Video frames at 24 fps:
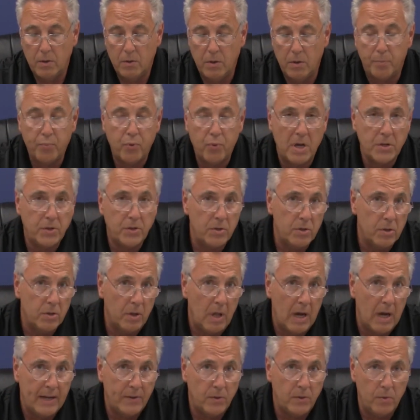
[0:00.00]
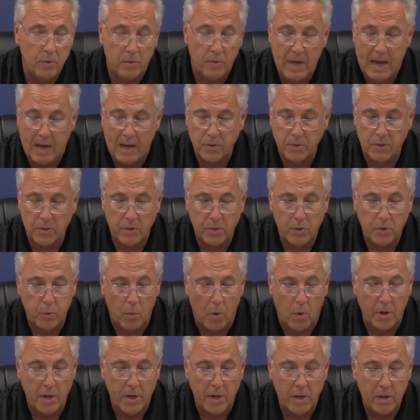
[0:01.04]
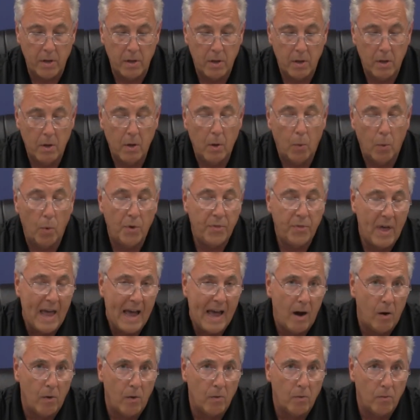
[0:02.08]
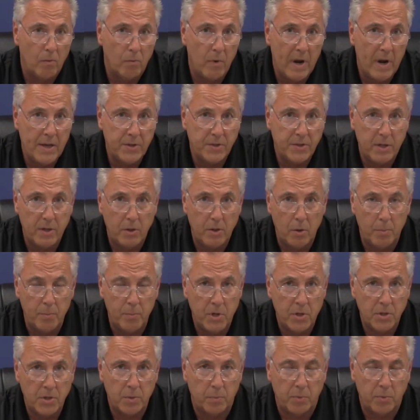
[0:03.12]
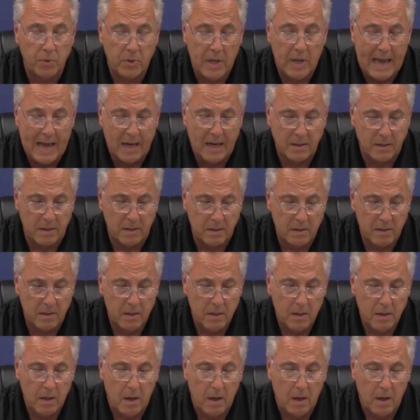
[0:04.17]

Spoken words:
to present July 2020 without raising your municipal taxes.